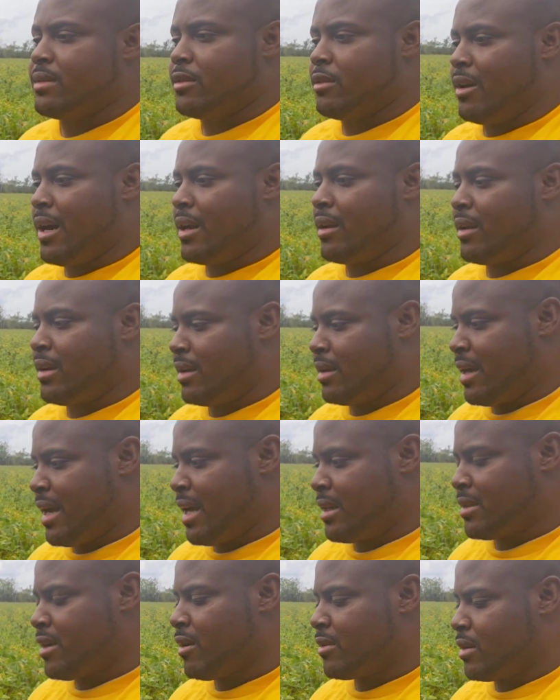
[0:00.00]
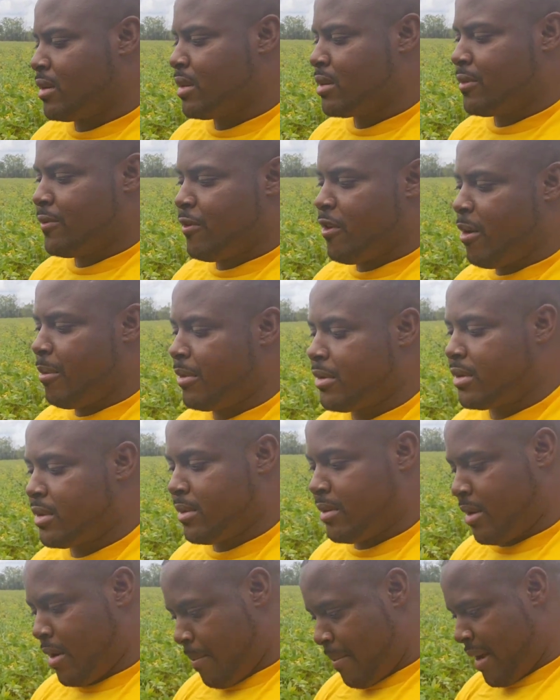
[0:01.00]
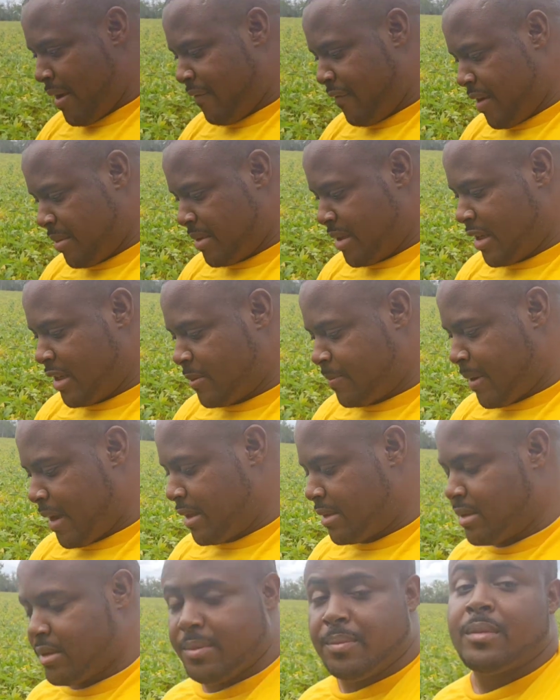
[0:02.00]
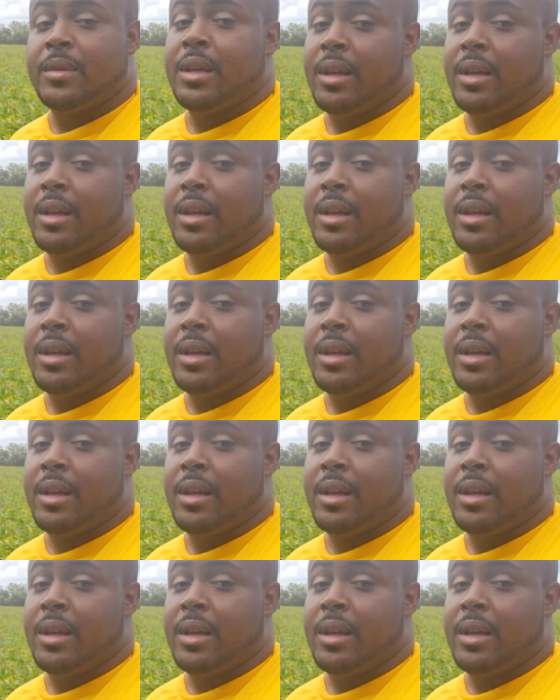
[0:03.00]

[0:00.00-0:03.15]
You know, I had talked to other farmers about 15-inch spacing,